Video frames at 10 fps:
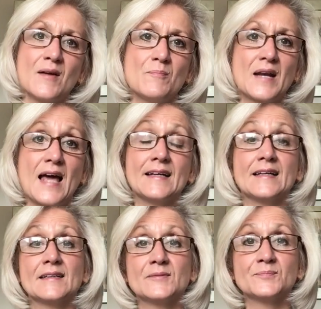
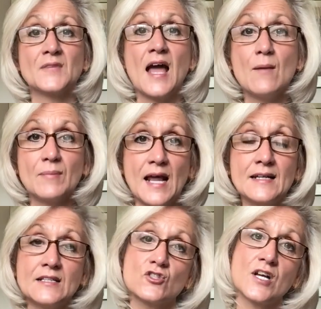Planning.
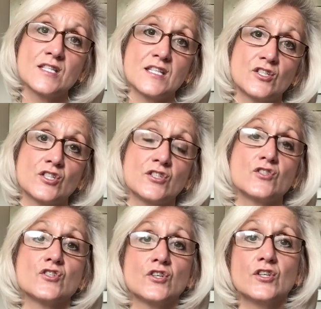Planning transitions
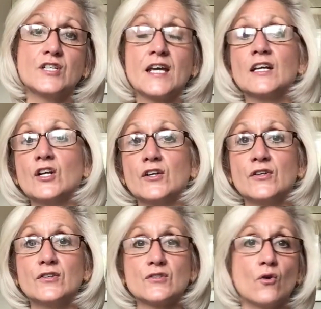should
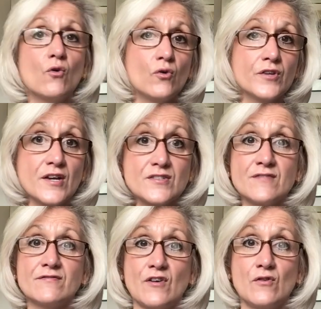include all those
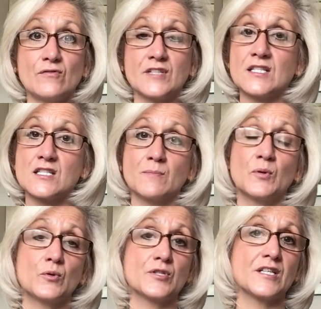involved in
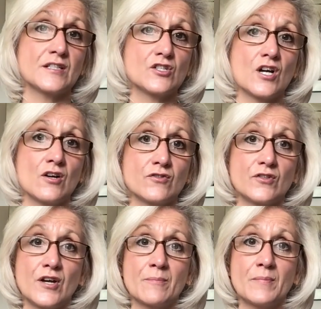supporting the child or
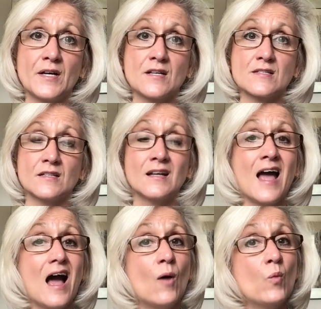young person,
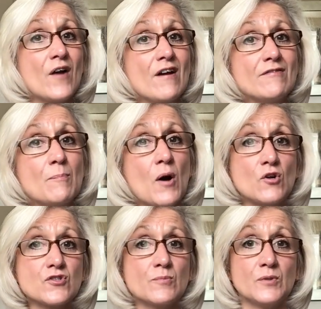and wherever
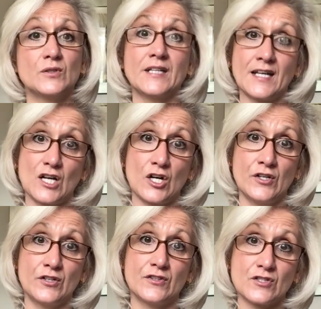possible
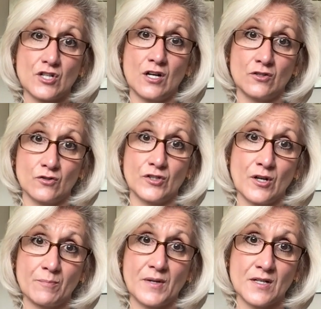include the child or
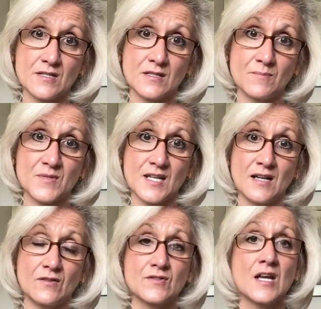young person
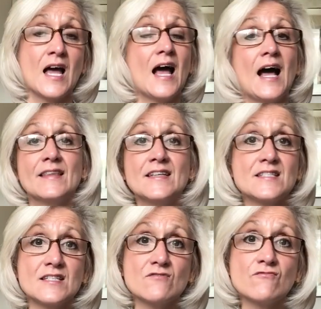themselves. And this
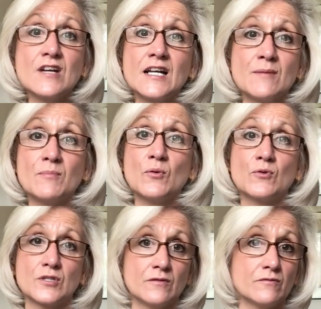is really
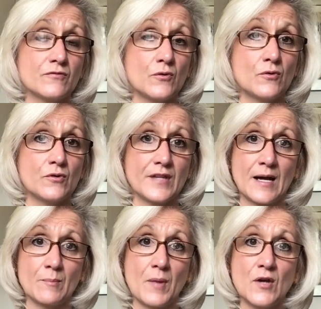important for
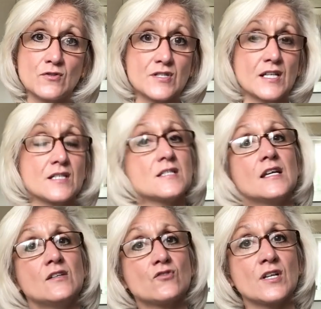that
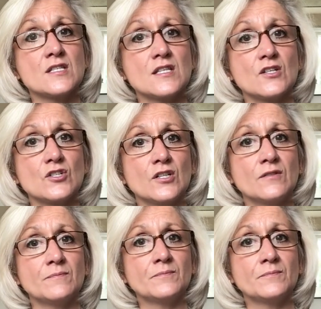post-16 transition.